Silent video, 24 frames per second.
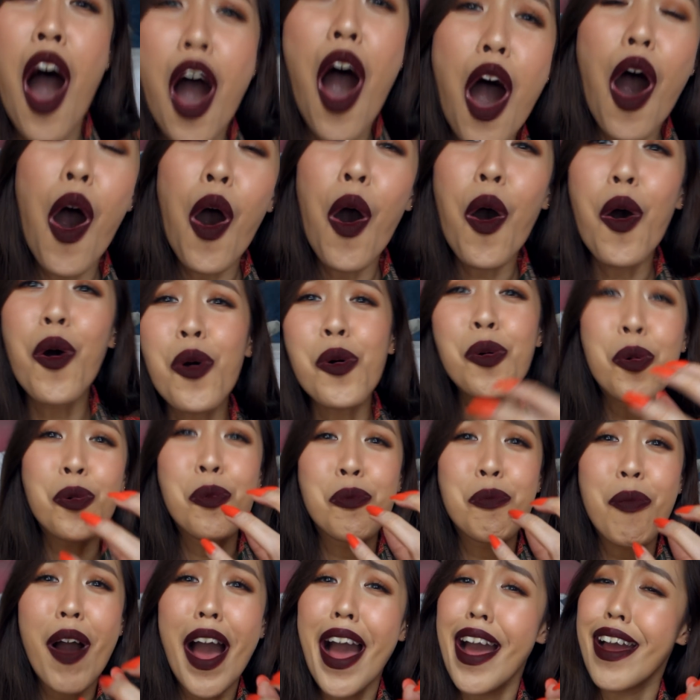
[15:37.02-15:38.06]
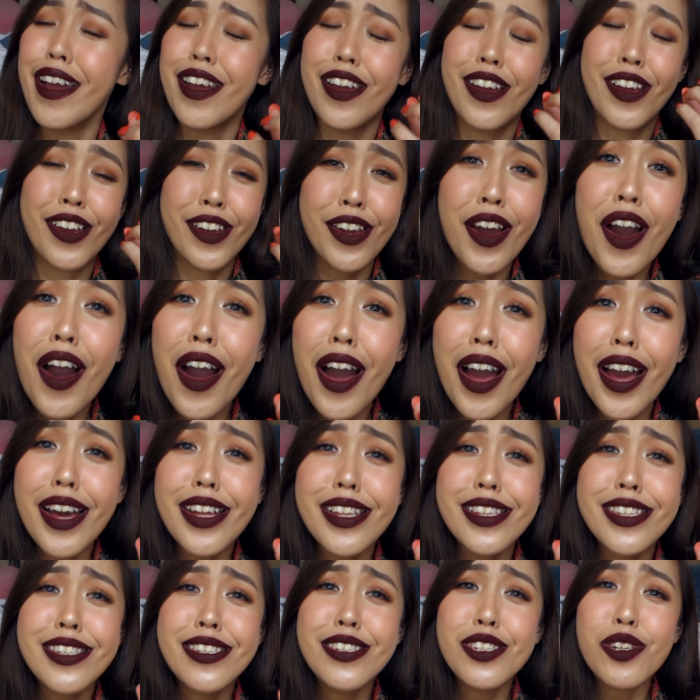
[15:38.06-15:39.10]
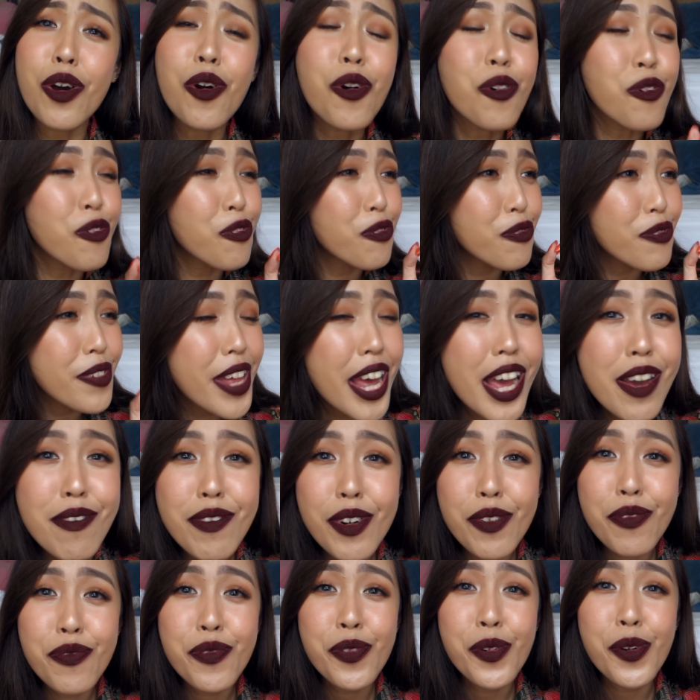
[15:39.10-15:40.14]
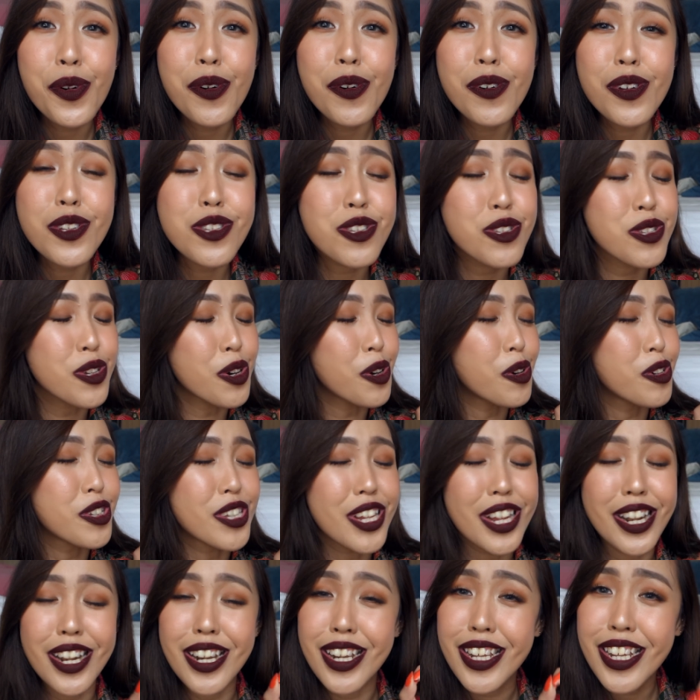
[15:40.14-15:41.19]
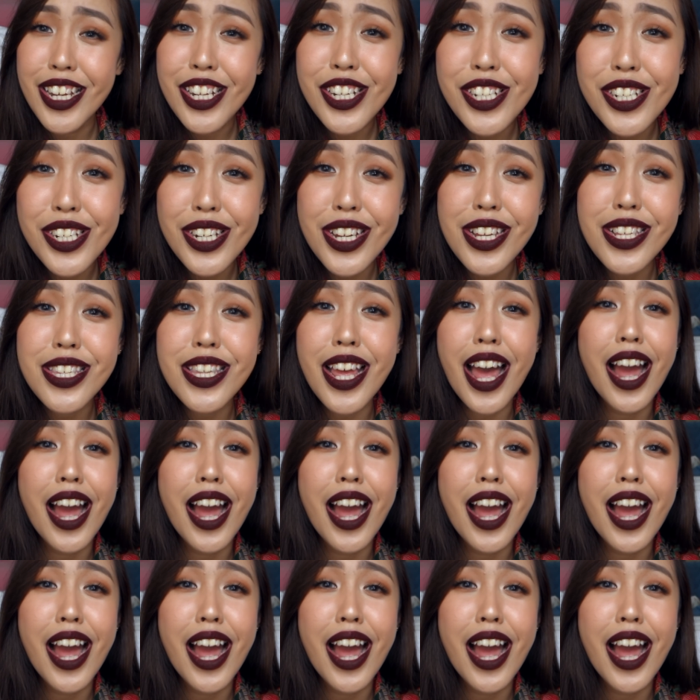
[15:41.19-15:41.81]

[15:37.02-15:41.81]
oh my god, so flavorful, so delicious.